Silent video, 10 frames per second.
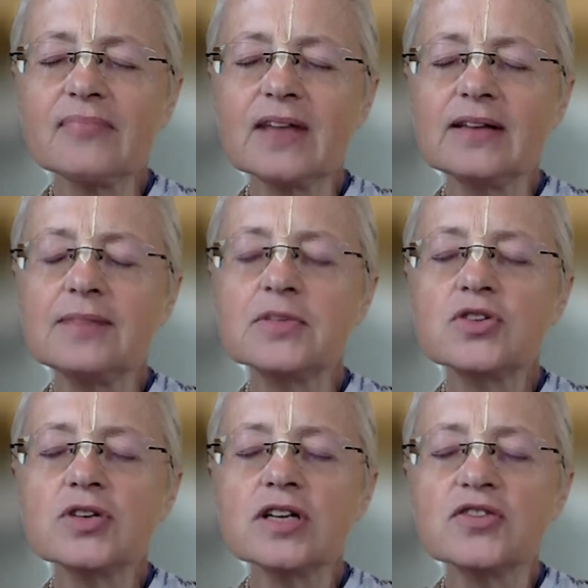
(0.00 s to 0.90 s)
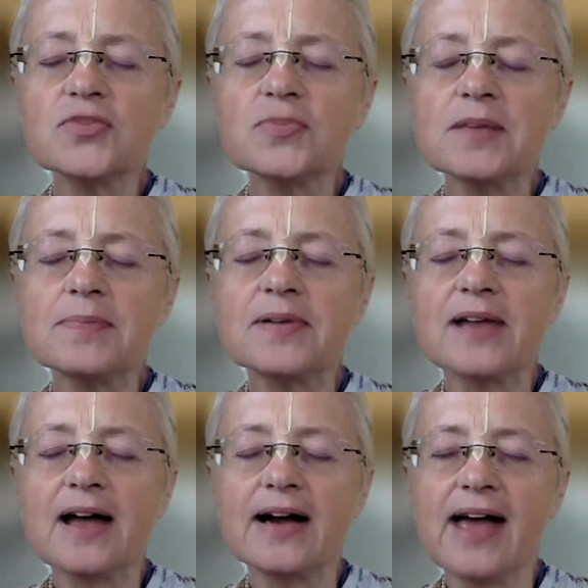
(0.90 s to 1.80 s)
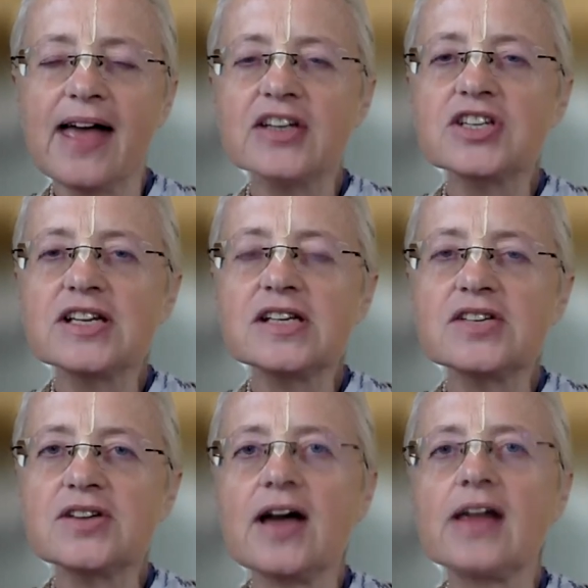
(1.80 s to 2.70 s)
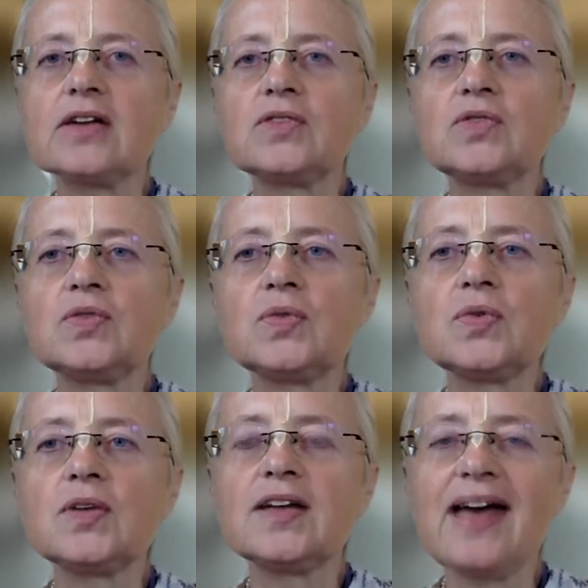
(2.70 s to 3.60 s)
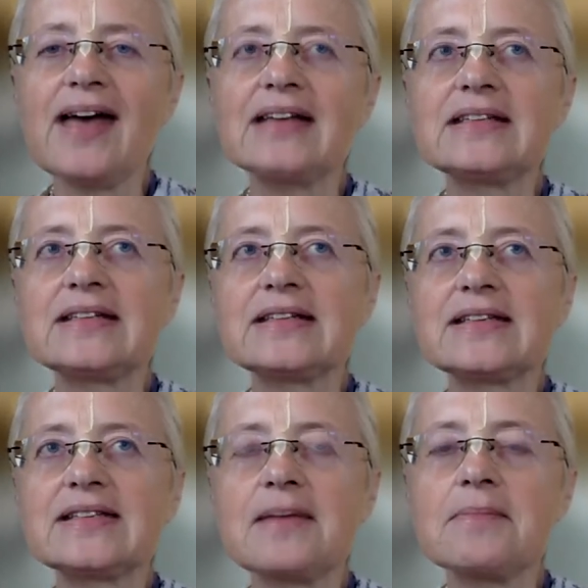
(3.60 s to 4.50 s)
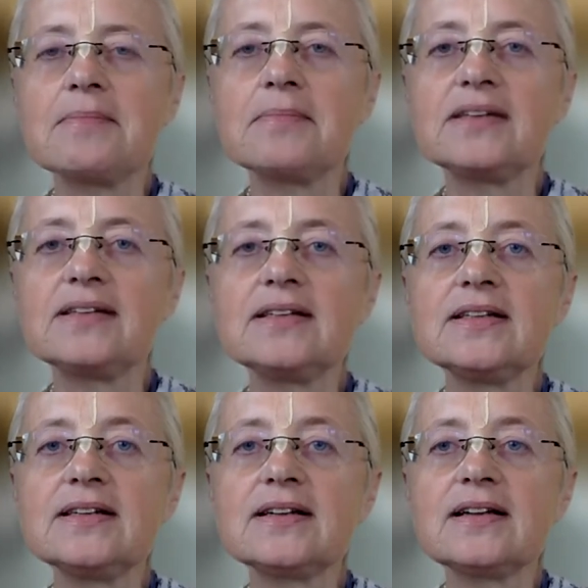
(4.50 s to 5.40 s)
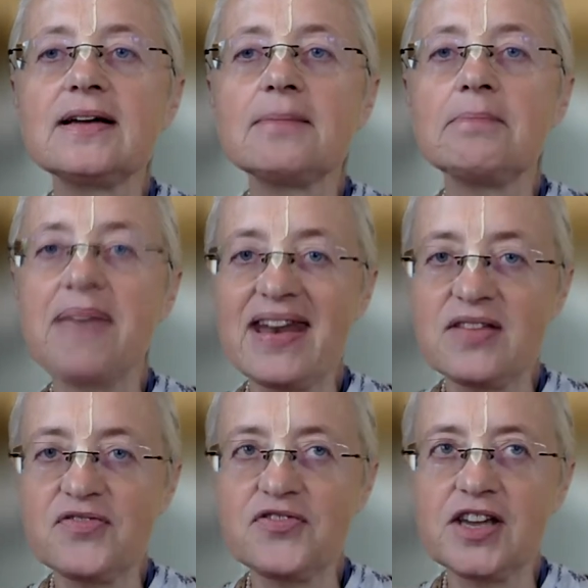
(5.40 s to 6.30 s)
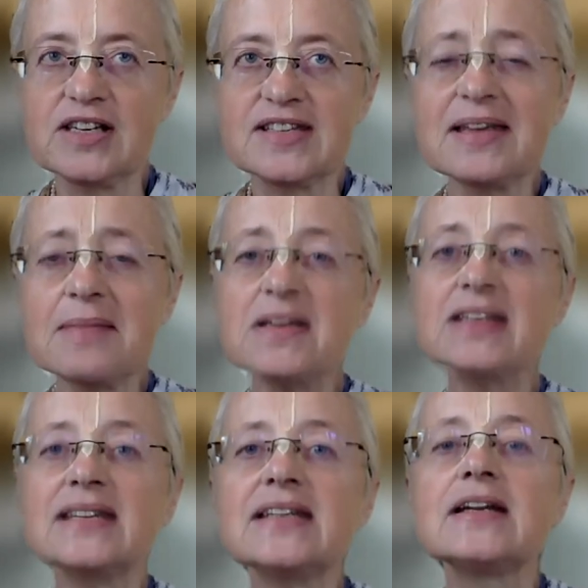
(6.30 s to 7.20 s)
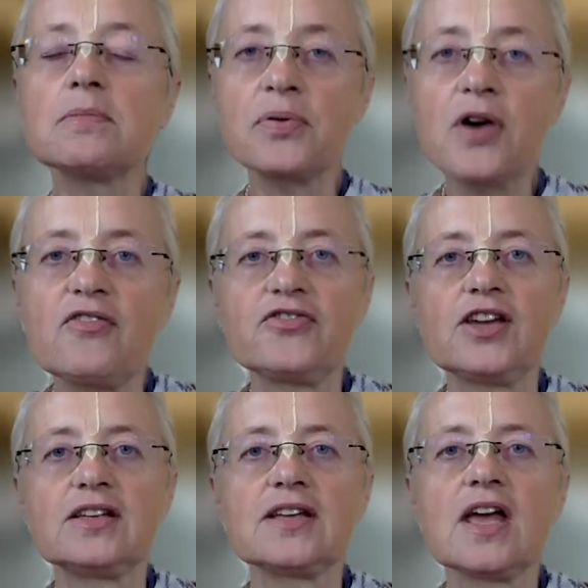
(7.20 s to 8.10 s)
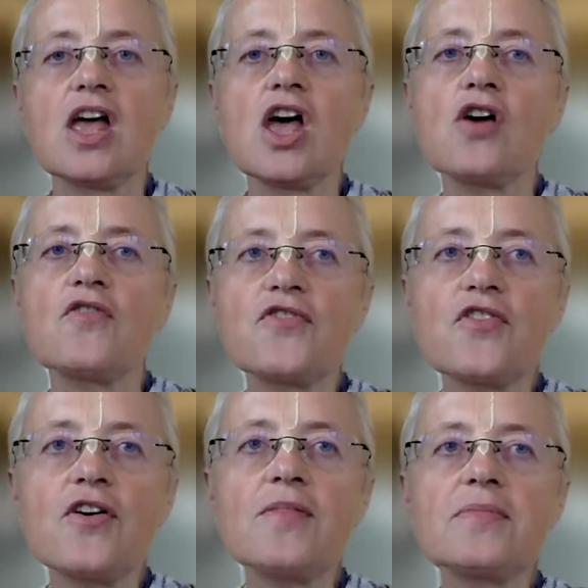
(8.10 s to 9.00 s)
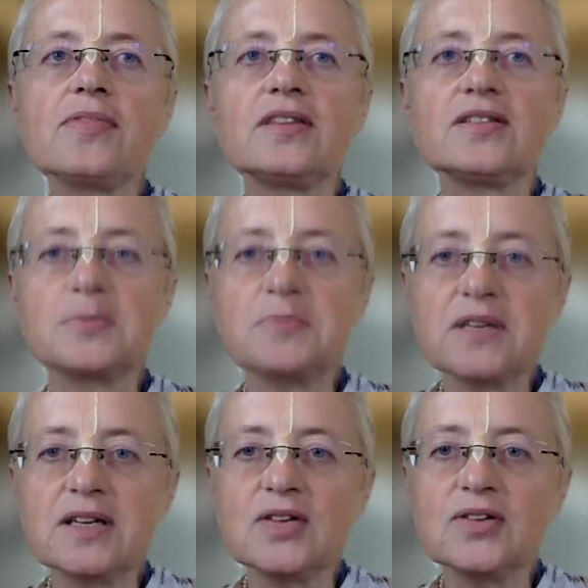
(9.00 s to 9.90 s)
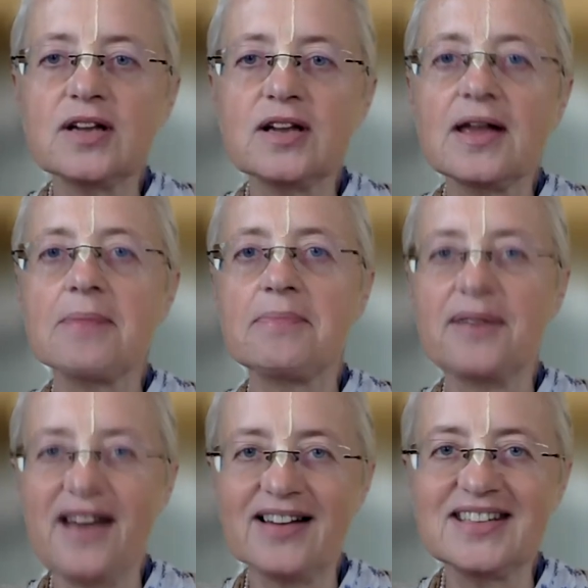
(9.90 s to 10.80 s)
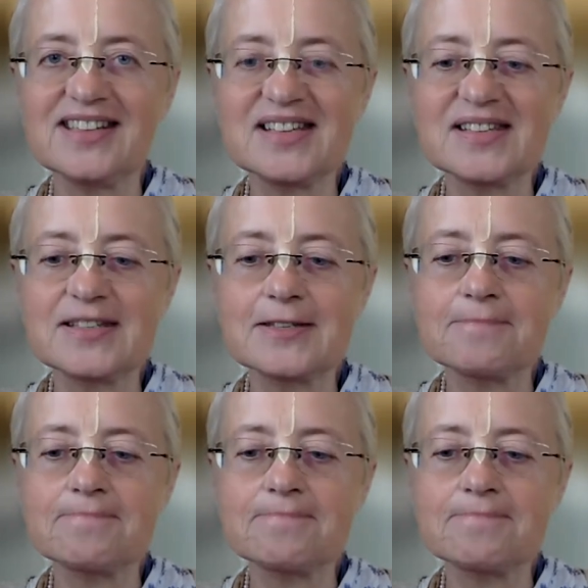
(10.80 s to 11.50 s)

the majority of people are actually trying to get some material benefit, some material profit from the spiritual practice.